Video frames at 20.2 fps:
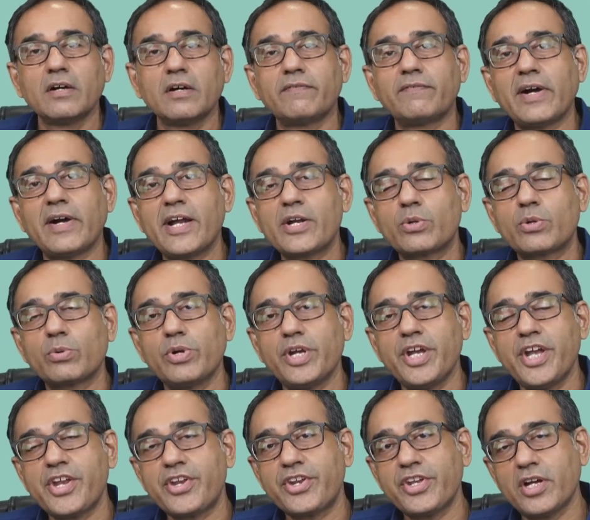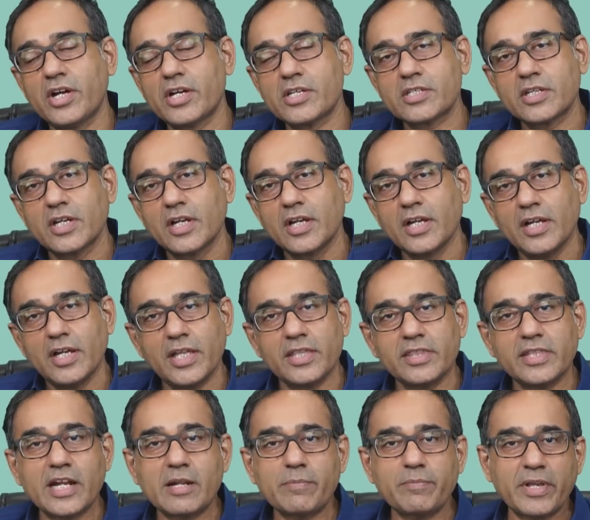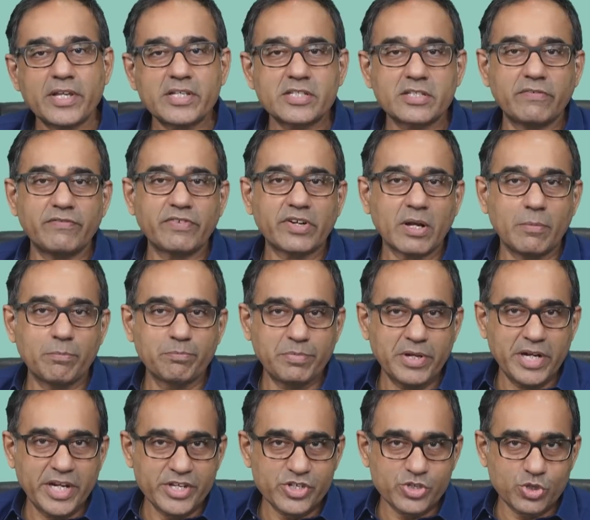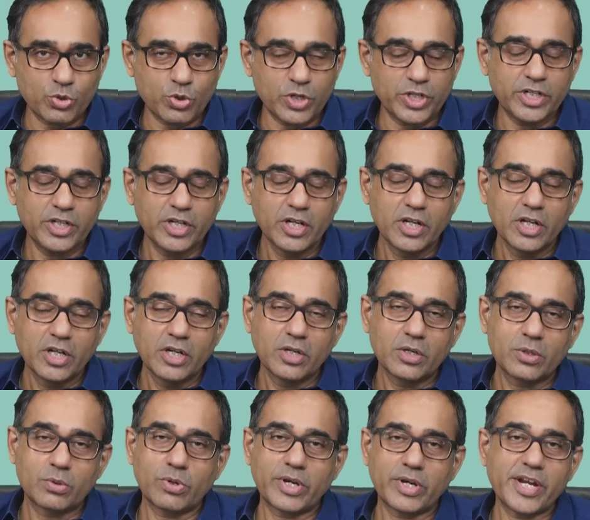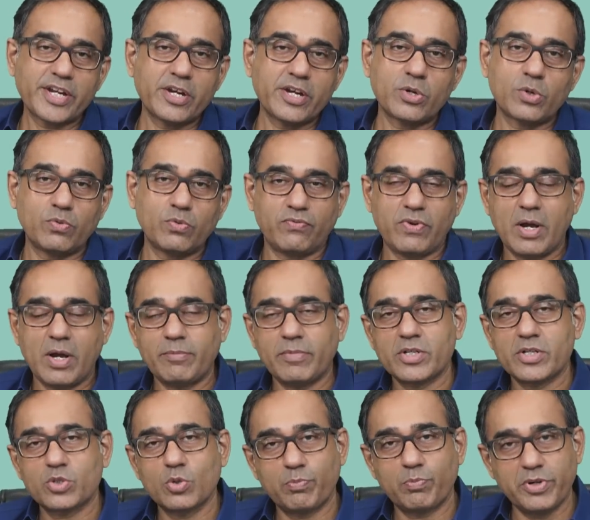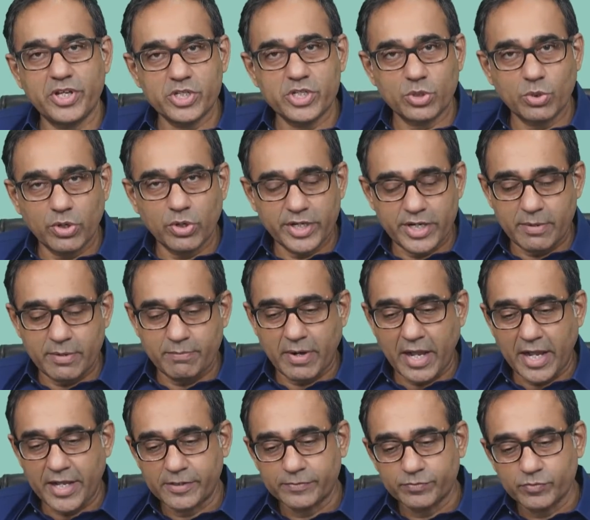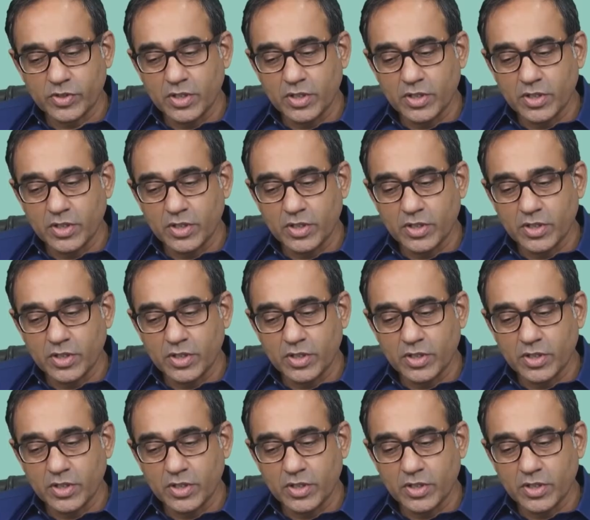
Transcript: 5 to 8 years, and that makes a compelling story to get into pharma. So please go ahead and buy.